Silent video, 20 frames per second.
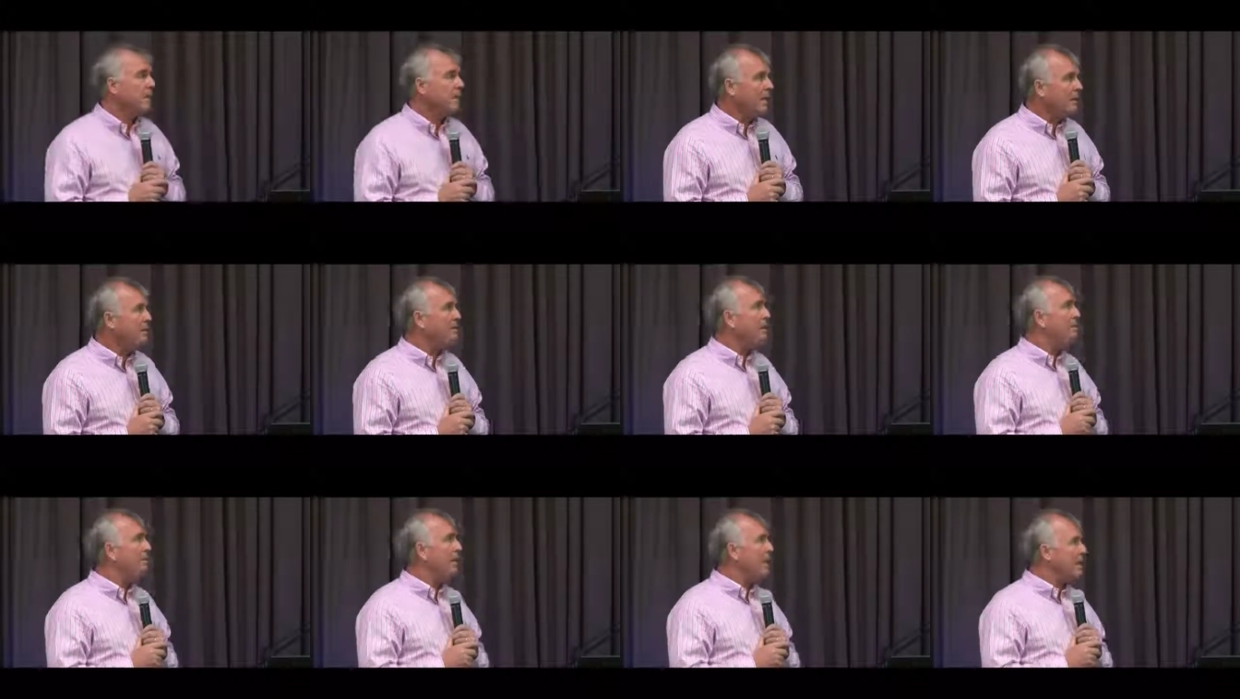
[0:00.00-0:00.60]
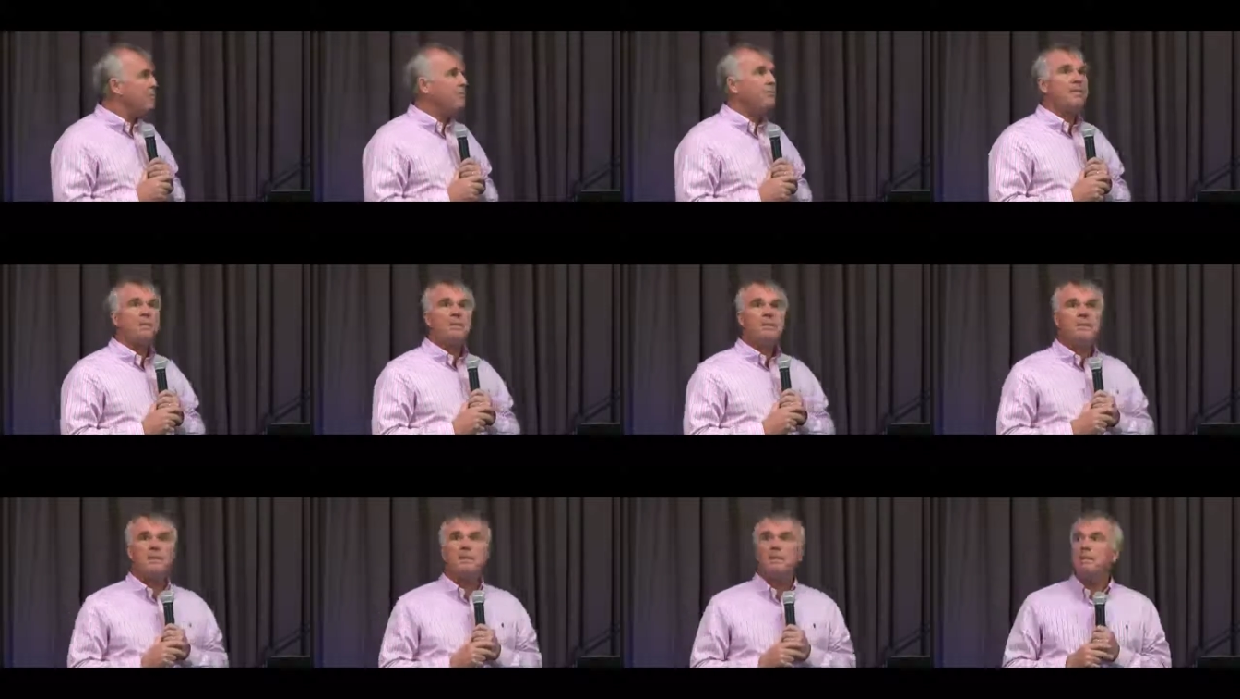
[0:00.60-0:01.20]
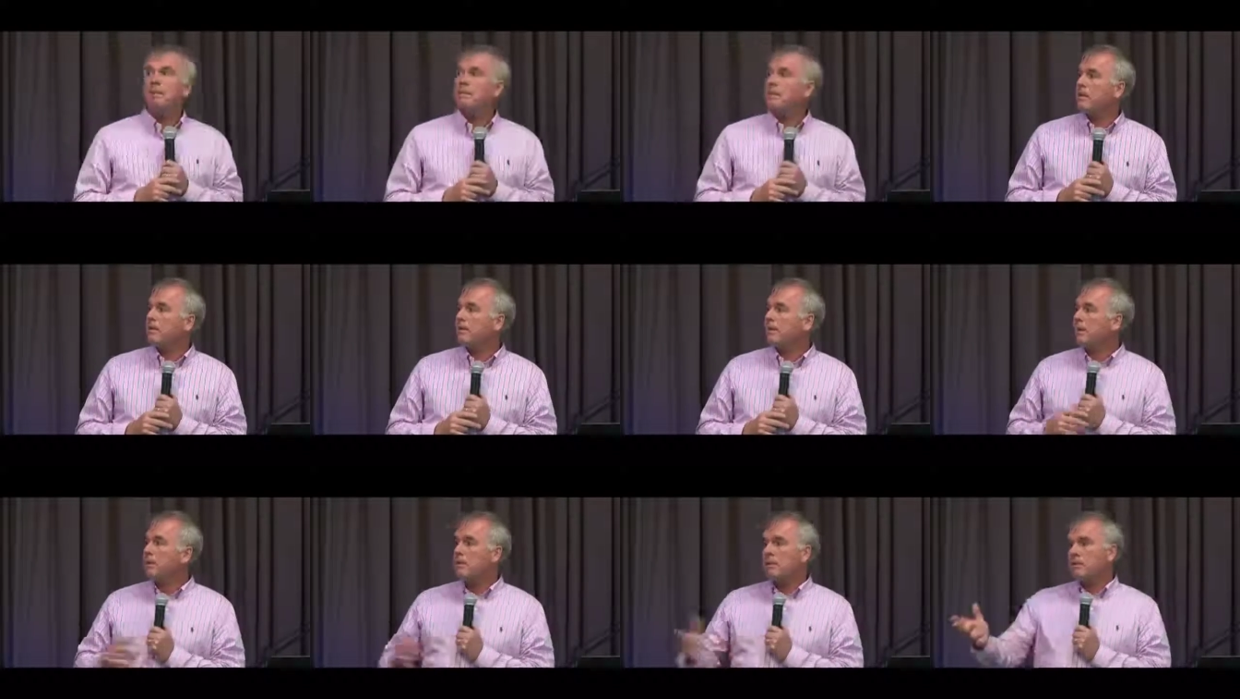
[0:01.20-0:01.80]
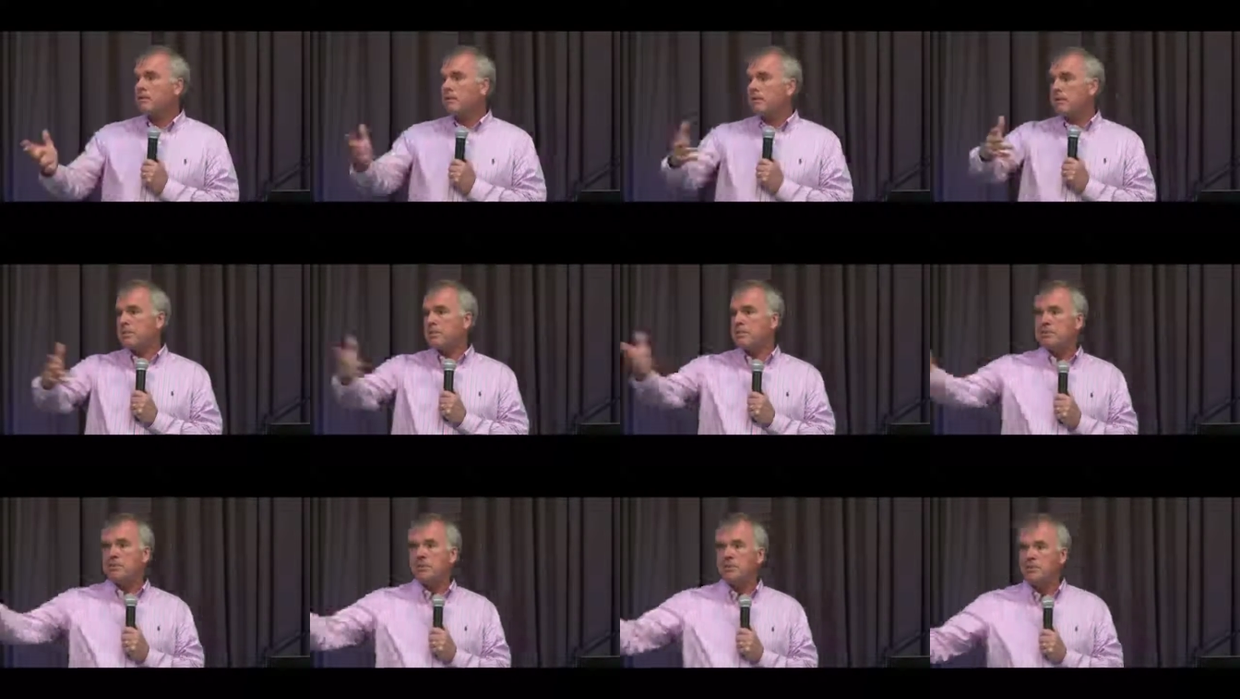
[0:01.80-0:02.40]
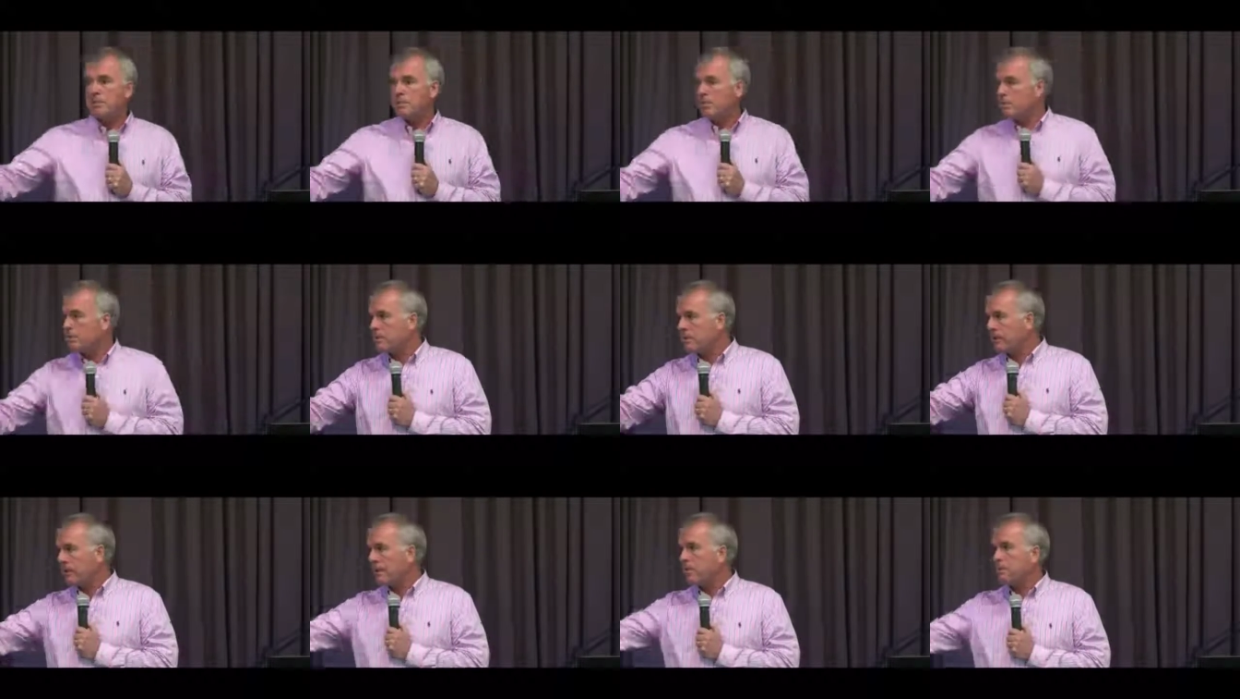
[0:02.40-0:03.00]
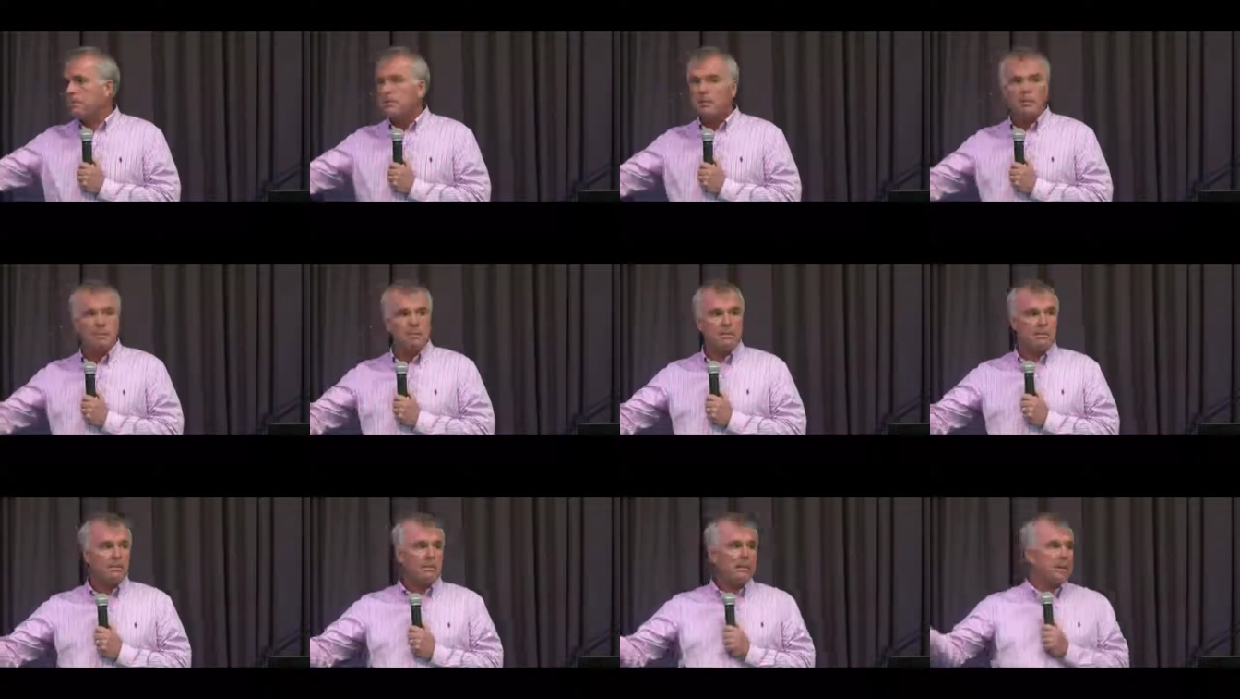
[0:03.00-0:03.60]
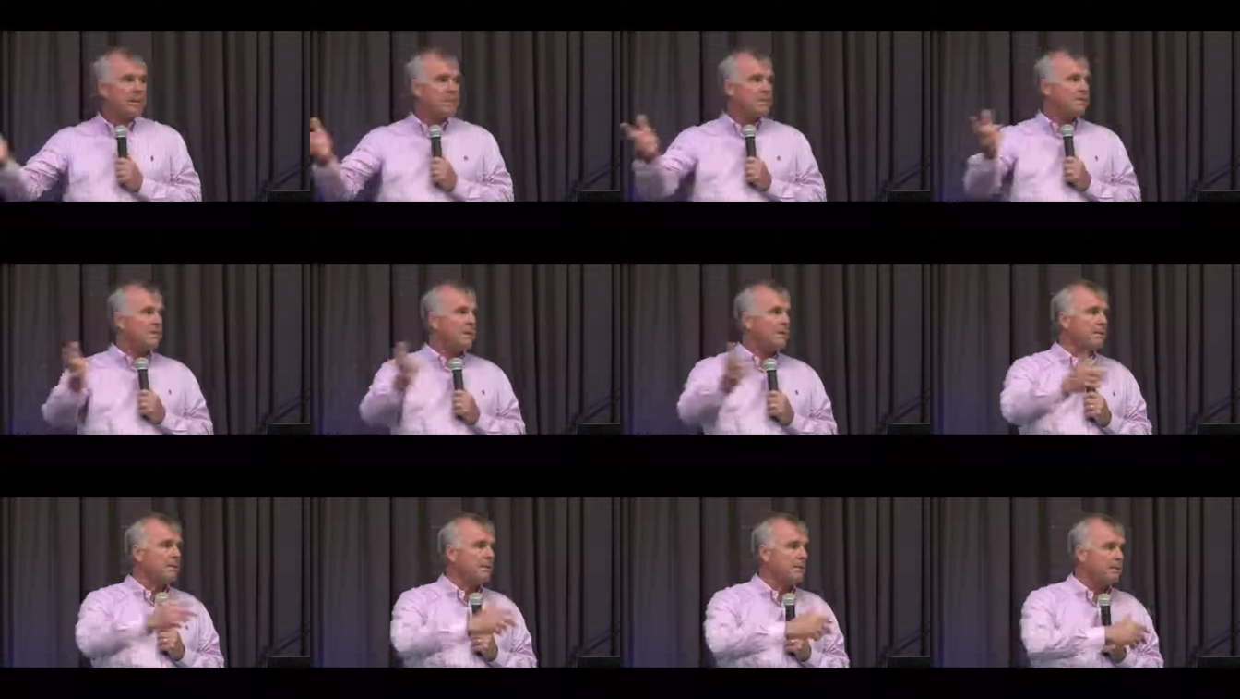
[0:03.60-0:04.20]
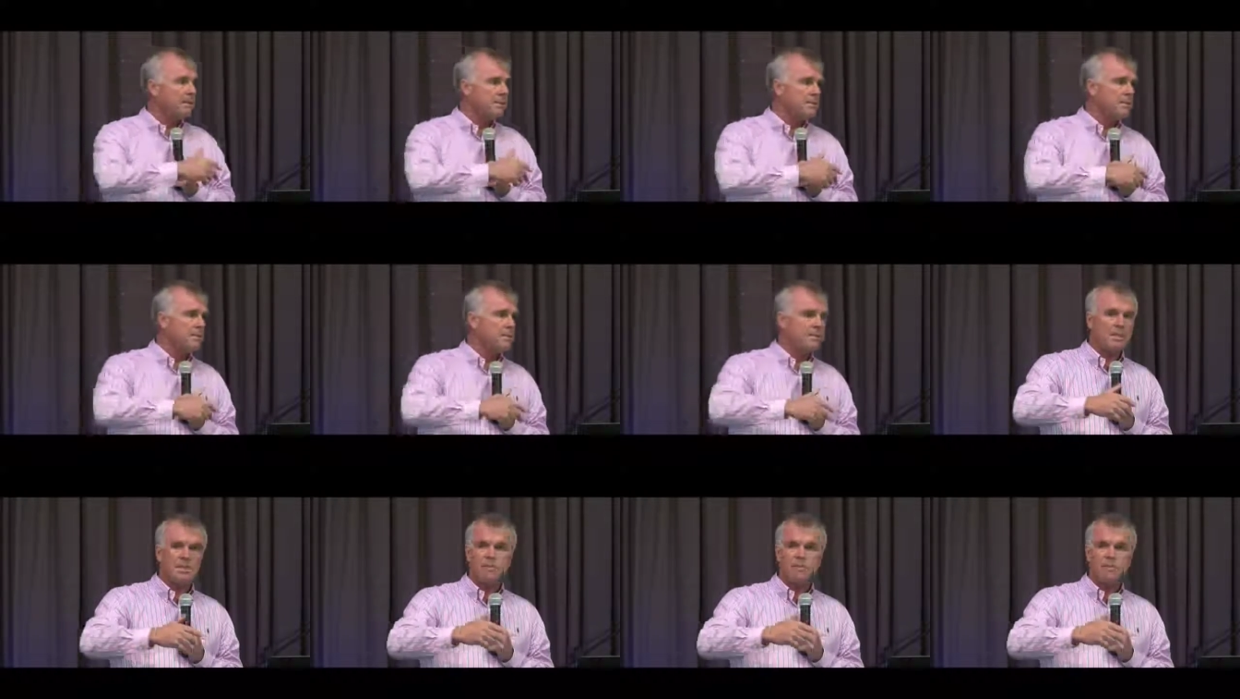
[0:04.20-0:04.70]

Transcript: if everything that these Christians, these crazy charismatic Christians,